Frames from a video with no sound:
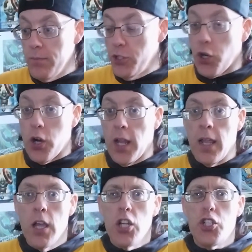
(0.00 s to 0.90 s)

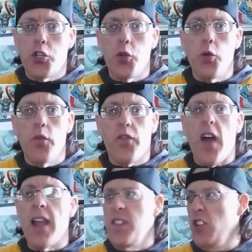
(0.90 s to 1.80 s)
journey to
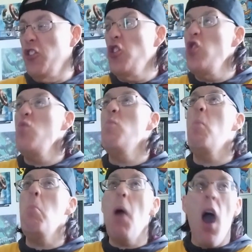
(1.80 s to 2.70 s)
find this
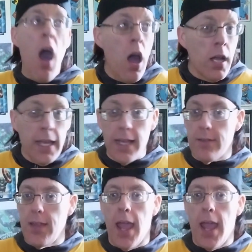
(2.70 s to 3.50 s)
humongous